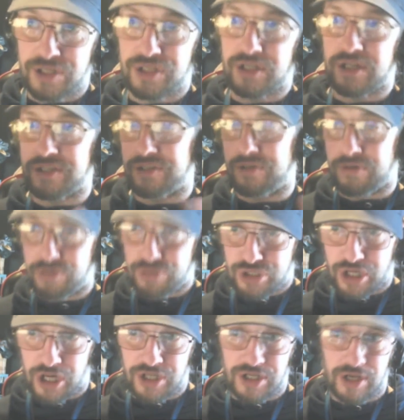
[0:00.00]
because I always
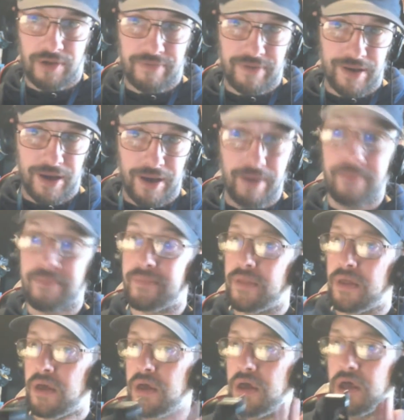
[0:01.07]
charge it overnight.
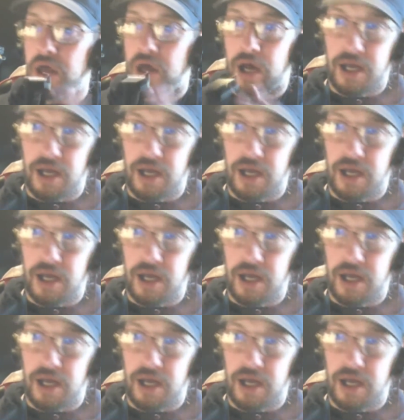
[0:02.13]
I